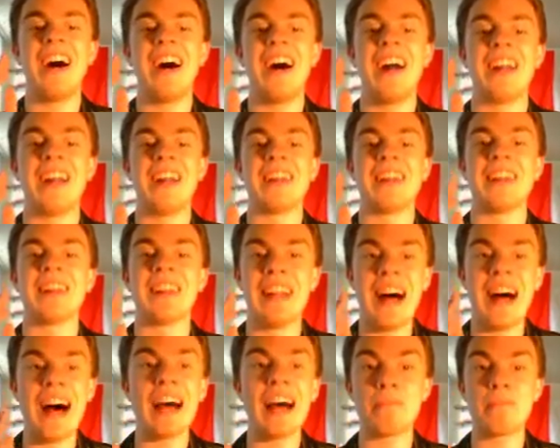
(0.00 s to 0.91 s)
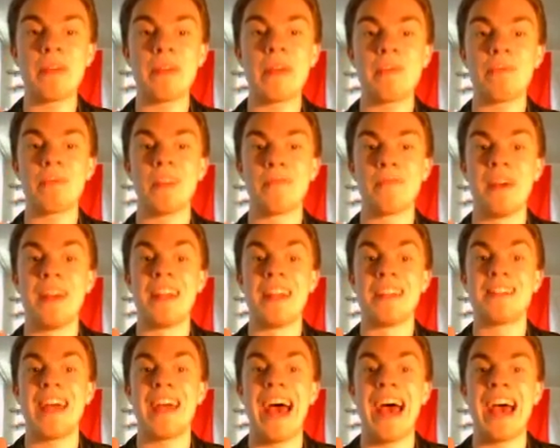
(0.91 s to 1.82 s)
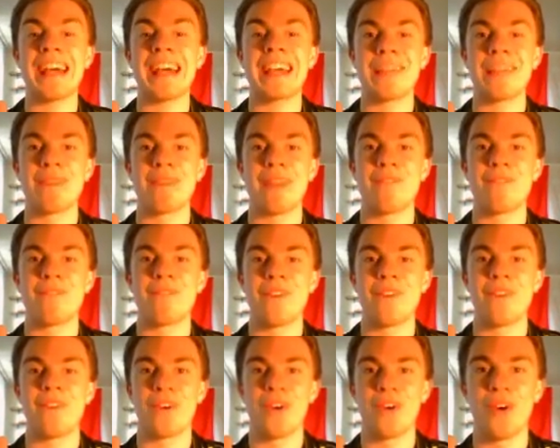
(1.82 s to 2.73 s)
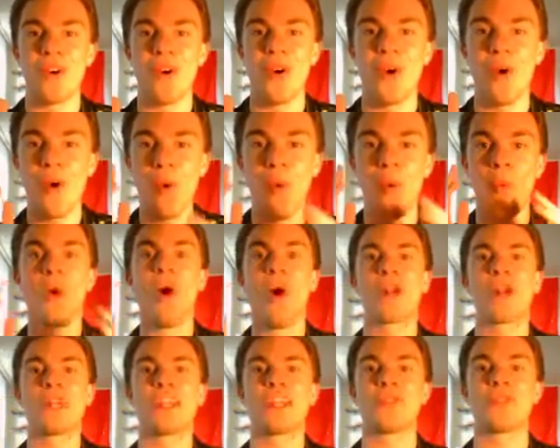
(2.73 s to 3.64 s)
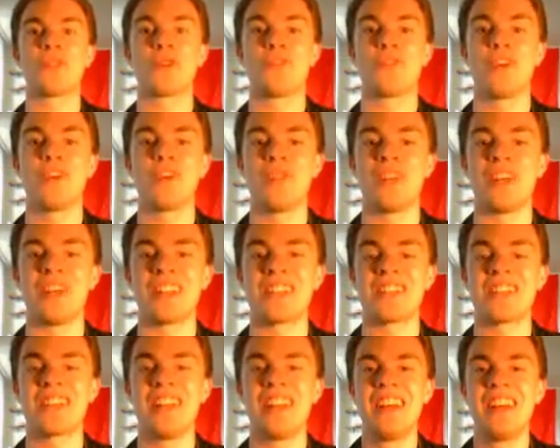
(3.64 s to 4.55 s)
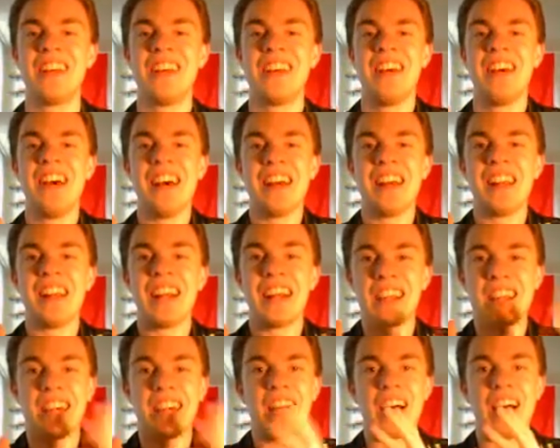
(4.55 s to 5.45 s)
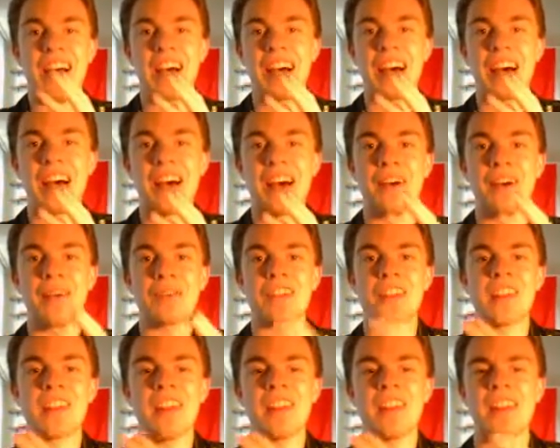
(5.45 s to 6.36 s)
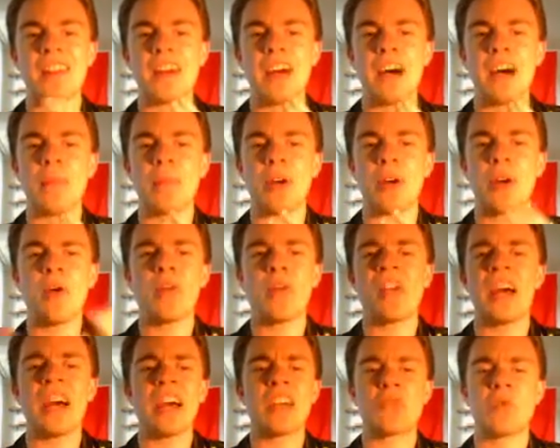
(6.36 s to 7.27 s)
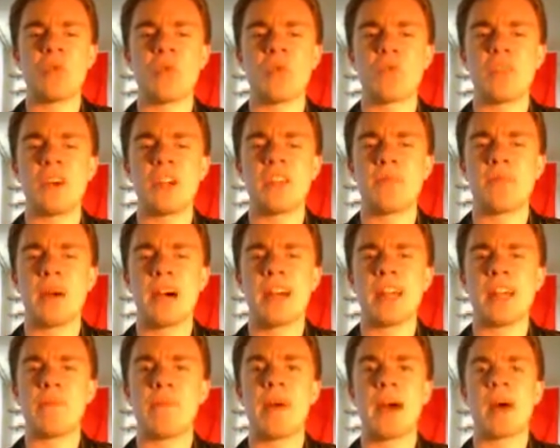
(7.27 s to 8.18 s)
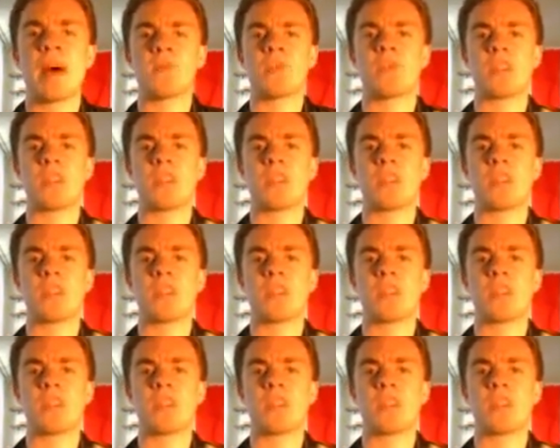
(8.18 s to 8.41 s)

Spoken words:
a lot of people have been attacking me for wanting to review this. Like, I was telling an old high school friend of mine about